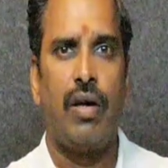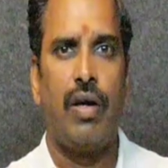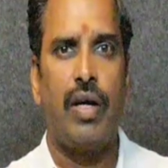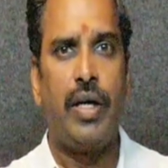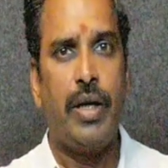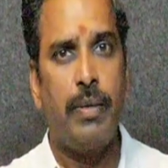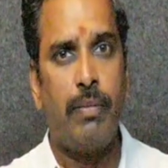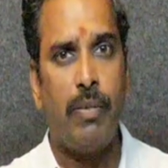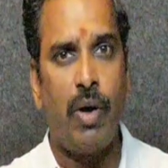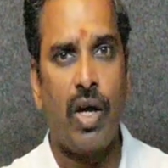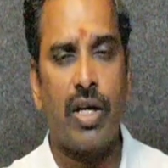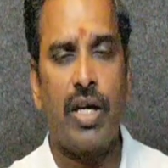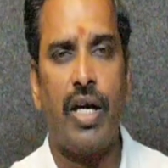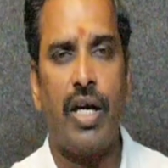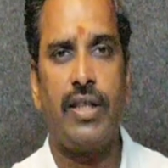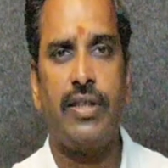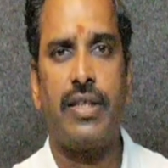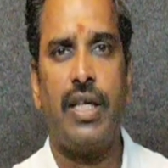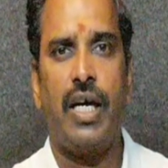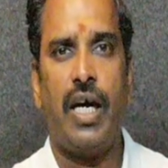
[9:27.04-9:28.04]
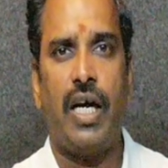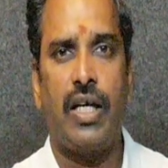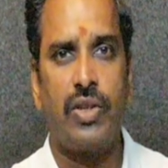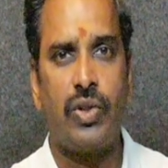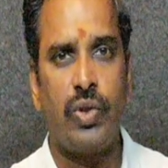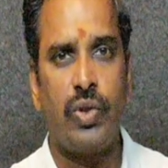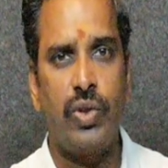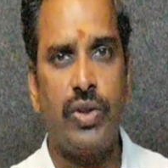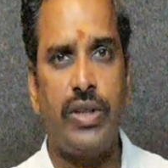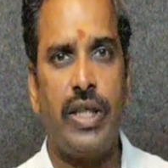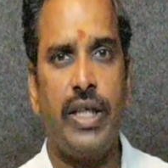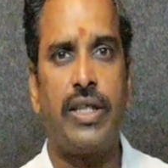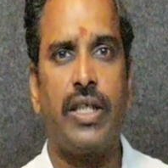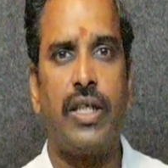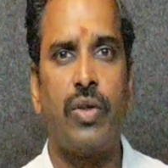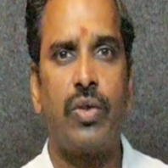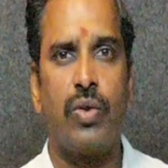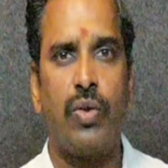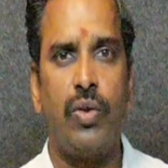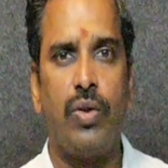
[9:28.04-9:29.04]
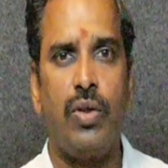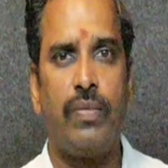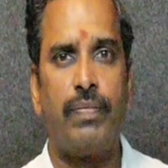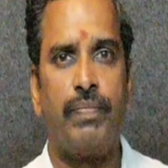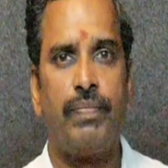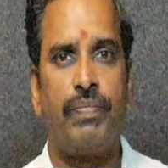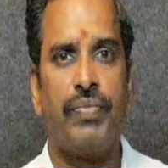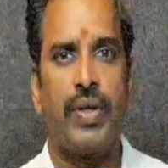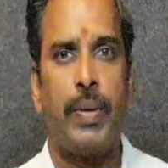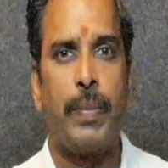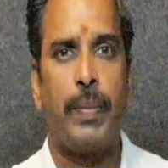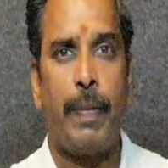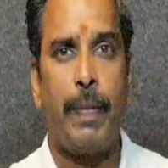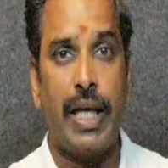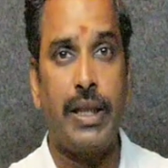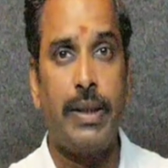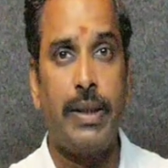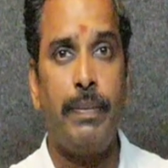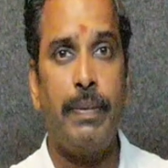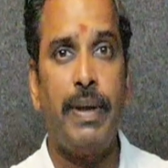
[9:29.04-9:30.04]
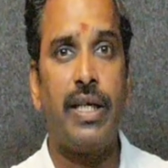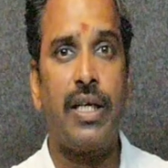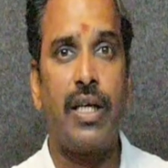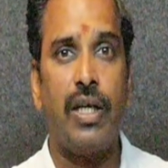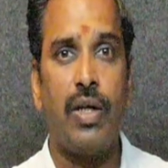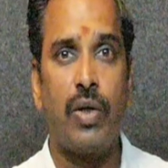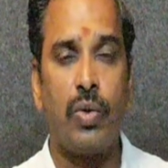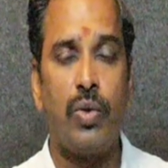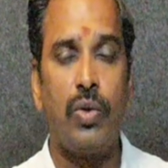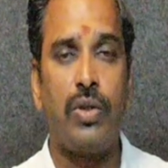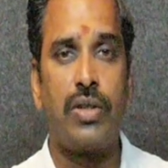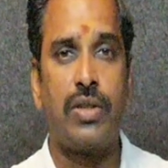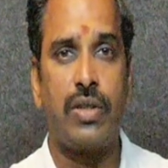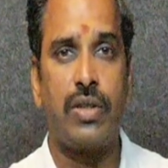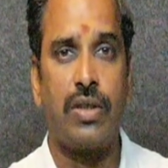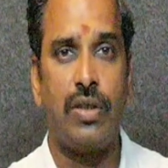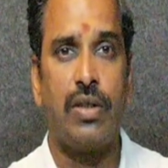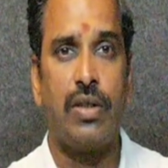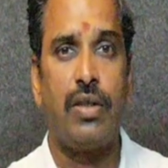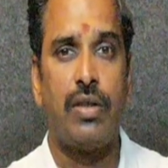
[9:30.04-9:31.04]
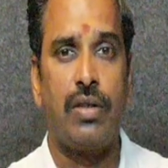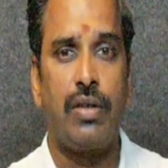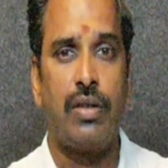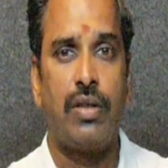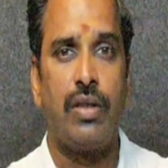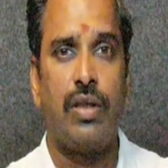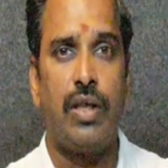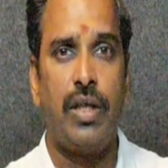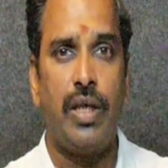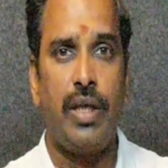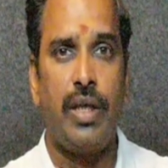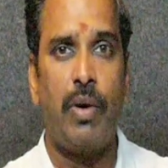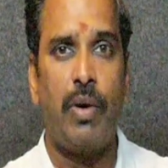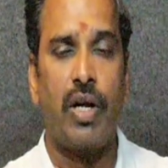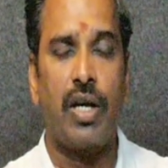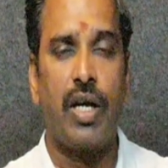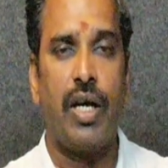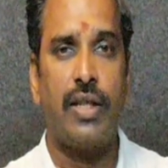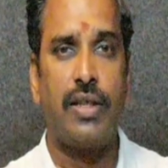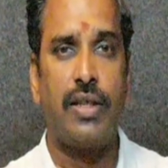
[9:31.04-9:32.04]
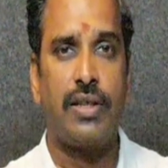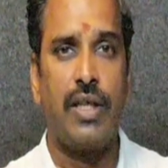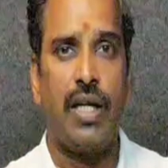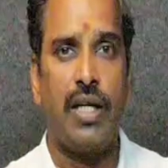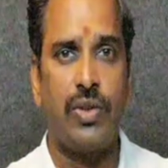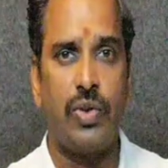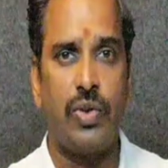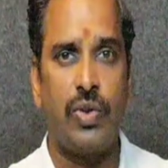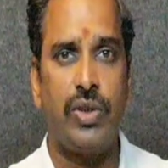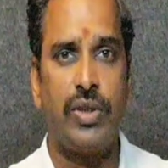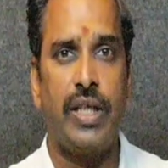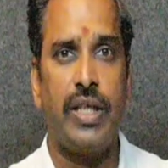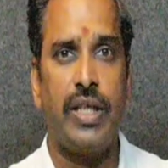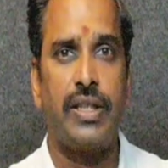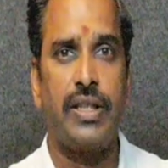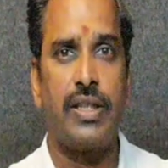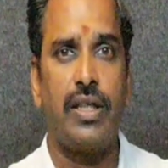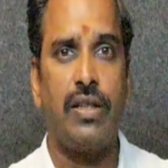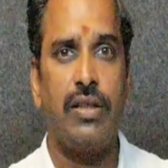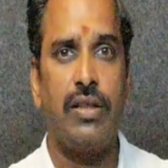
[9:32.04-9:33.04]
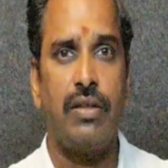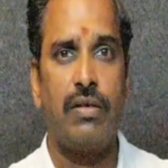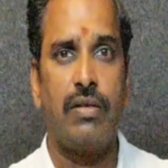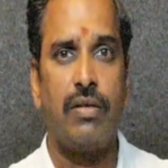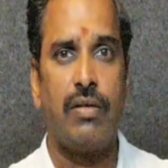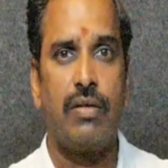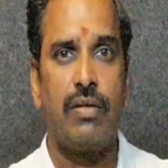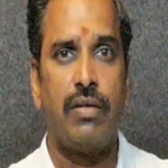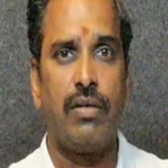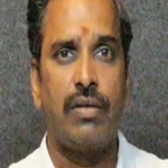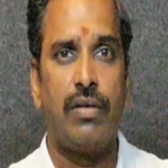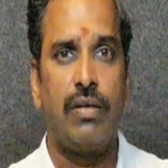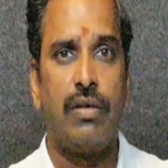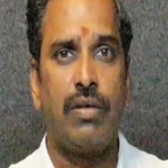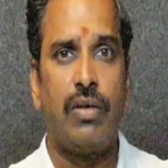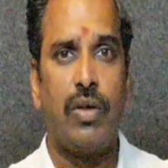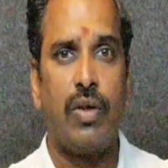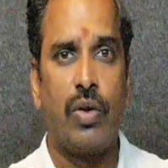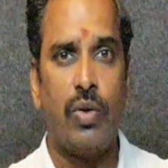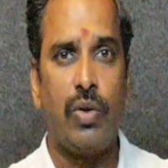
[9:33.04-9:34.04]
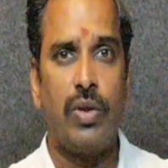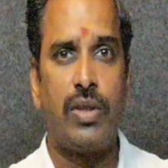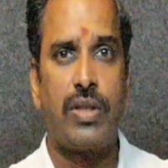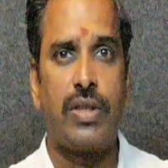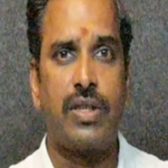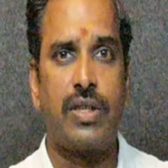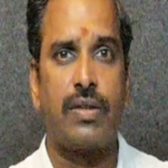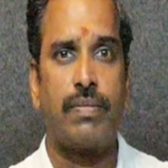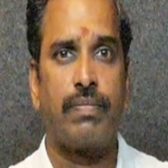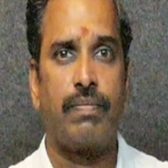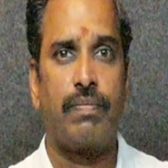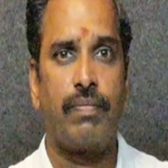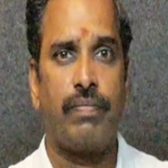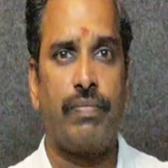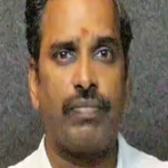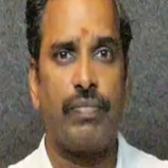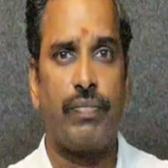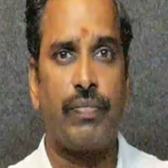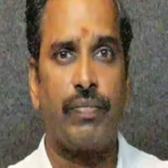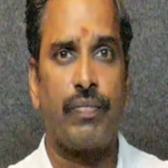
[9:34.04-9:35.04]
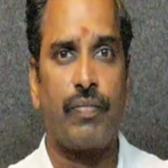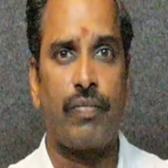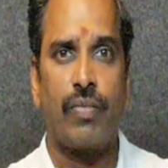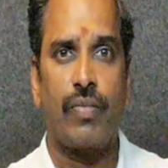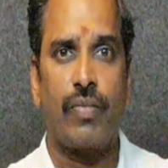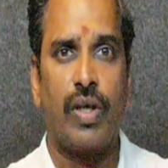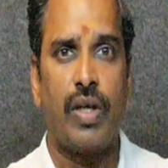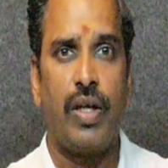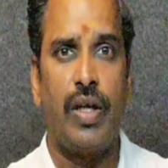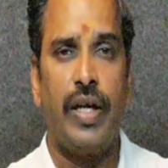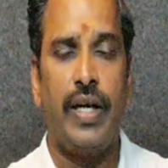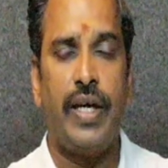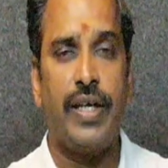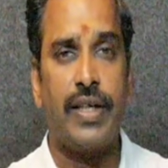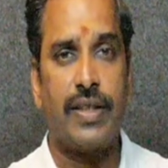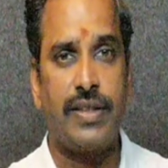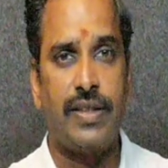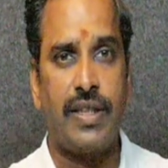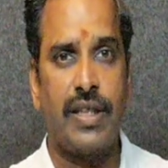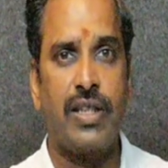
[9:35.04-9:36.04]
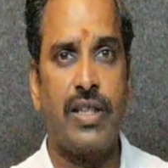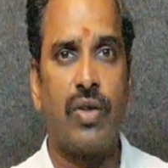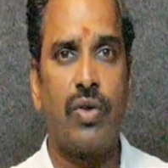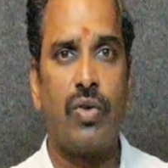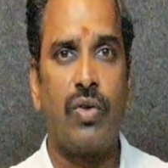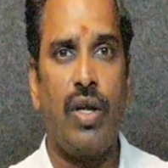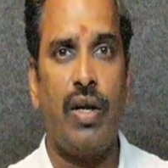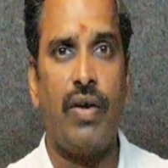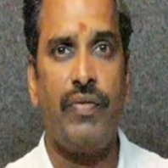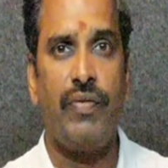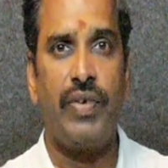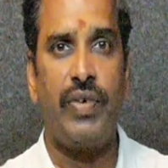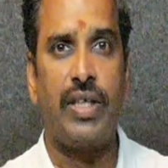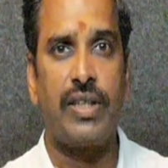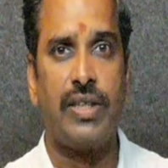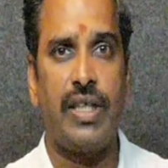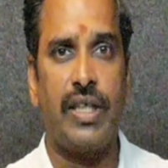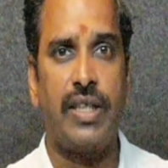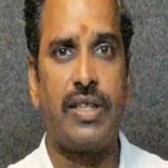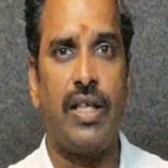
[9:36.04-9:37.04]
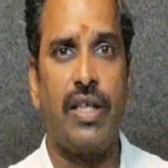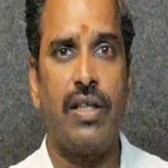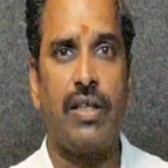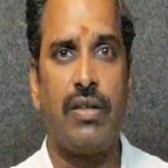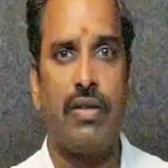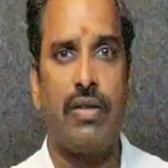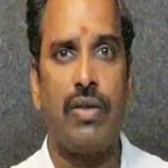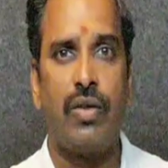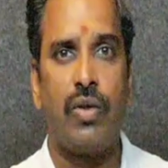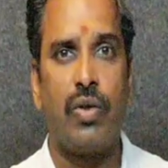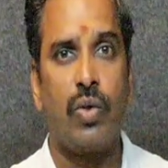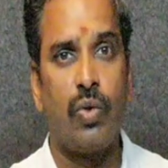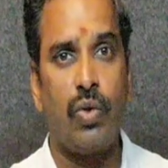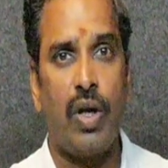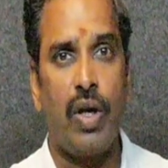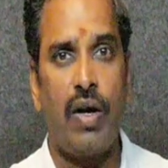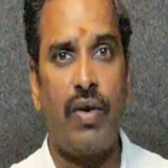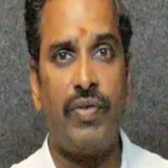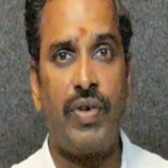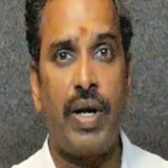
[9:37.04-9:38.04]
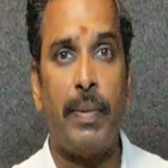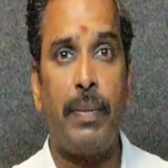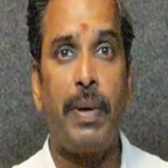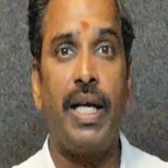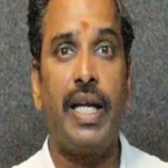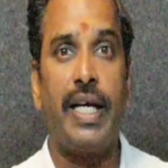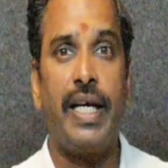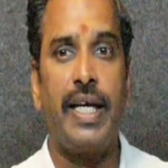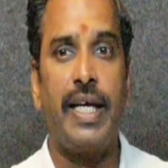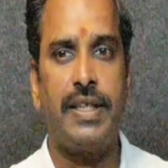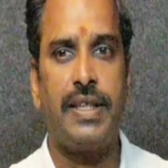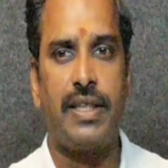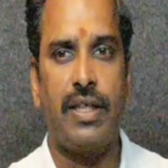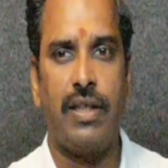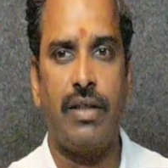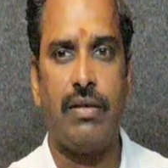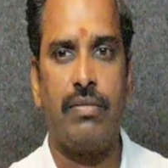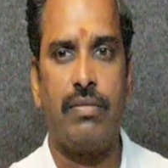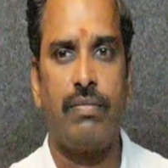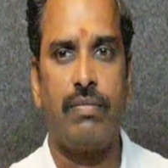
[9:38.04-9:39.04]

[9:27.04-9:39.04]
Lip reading: De Morgan's law, association rule, mathematical rules, De Morgan's law, association rules, intersection, rule of intersection, rule of double negation,